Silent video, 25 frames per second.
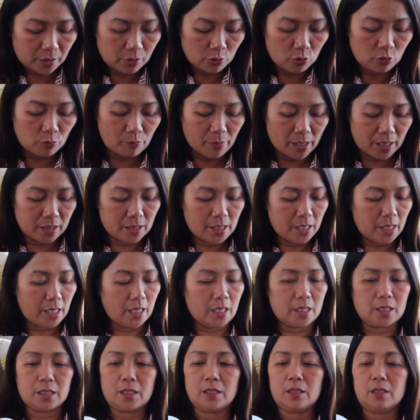Yung
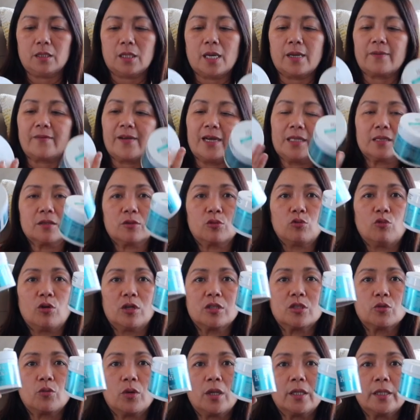bedhead, I got two
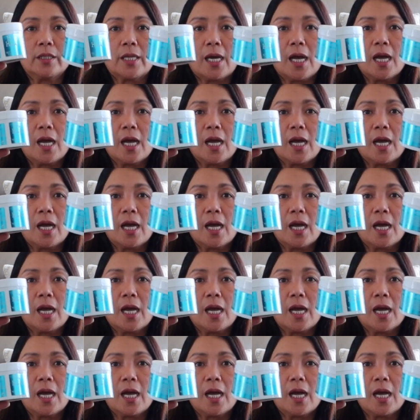as well,